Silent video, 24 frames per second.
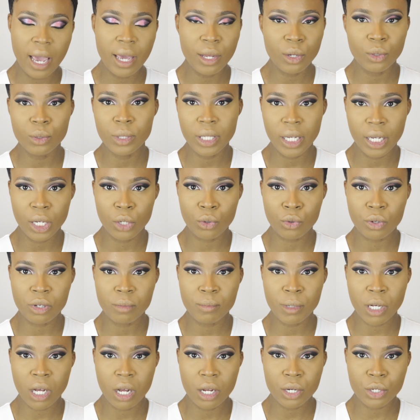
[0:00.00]
I don't like
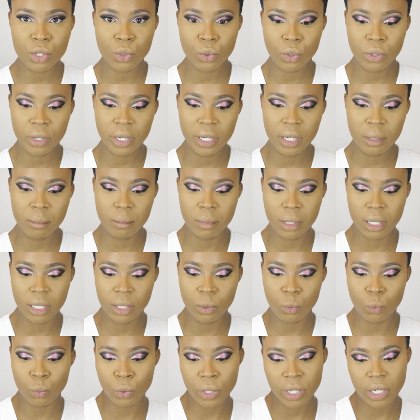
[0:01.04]
cream contouring,
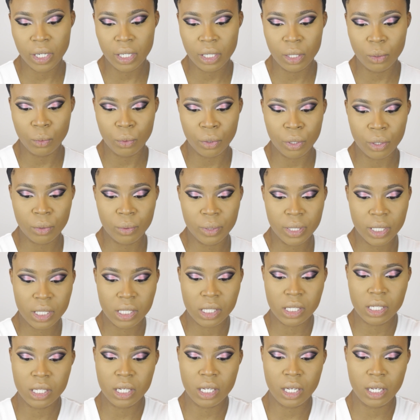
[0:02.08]
but we're going to work with
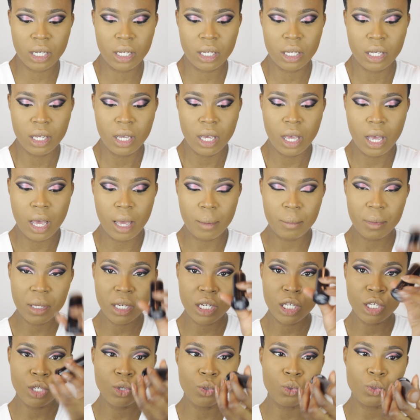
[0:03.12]
it today. I'm
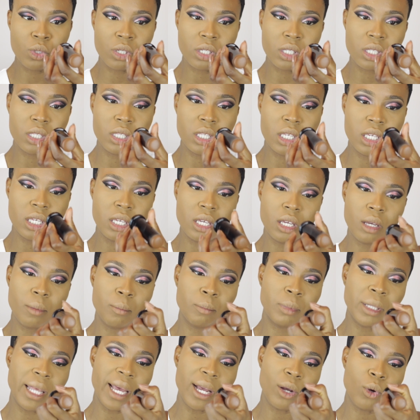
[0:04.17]
going to use
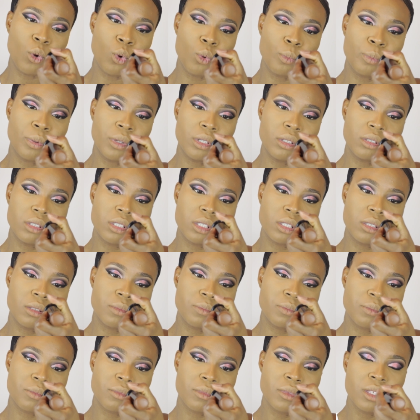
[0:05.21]
the Black Opals.
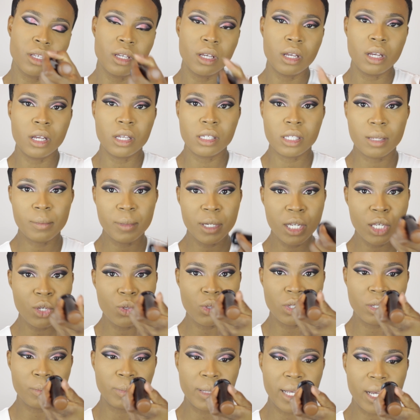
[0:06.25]
So I'm going to
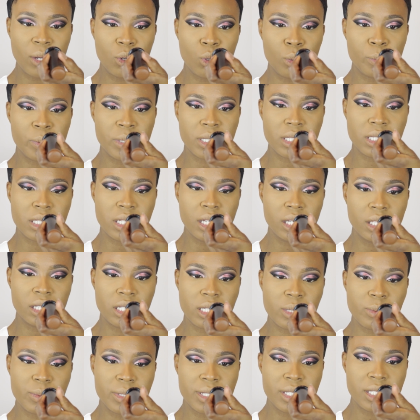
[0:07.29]
use the Black Opal stick.
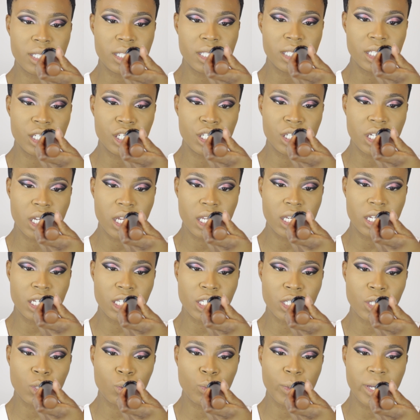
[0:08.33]
This one's in the
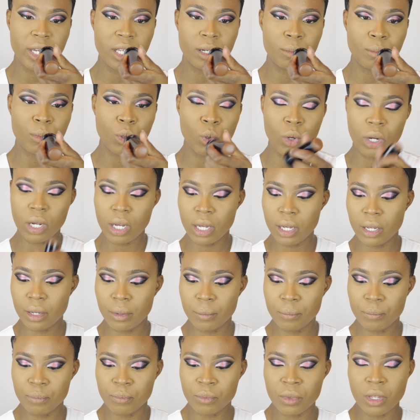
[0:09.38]
shade Suede
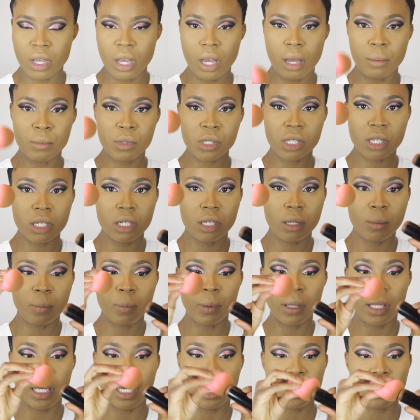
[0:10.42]
Mocha. I'm just going to
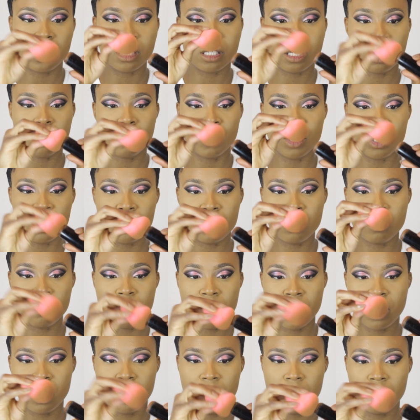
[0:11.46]
apply some
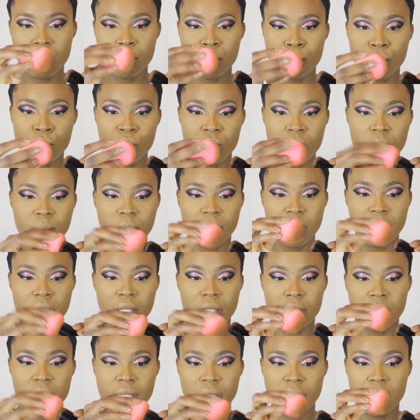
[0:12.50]
onto my beauty
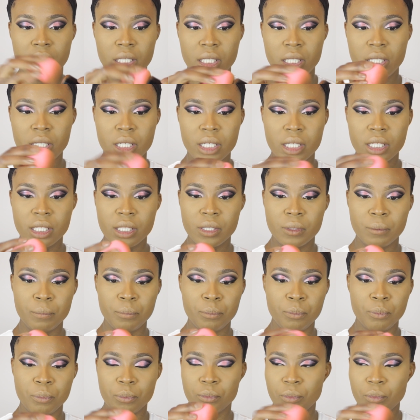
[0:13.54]
blender right here.